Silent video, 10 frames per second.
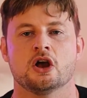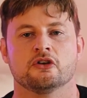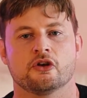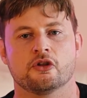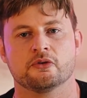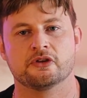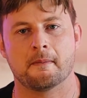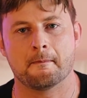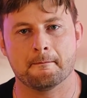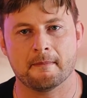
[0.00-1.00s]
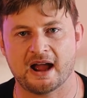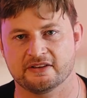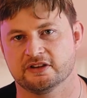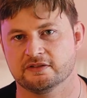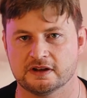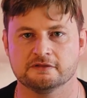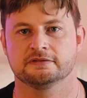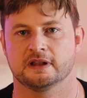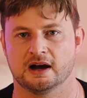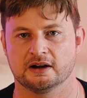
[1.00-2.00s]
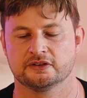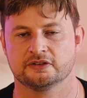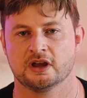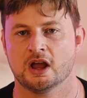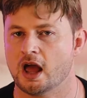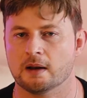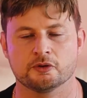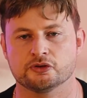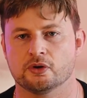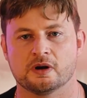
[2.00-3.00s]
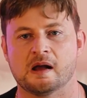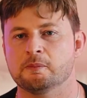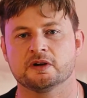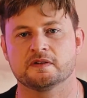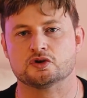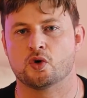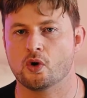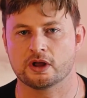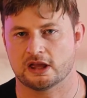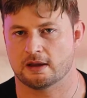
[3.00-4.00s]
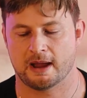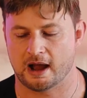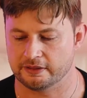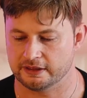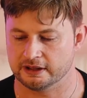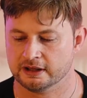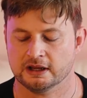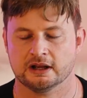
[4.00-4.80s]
So there was a massive influx. I'm not even talking about the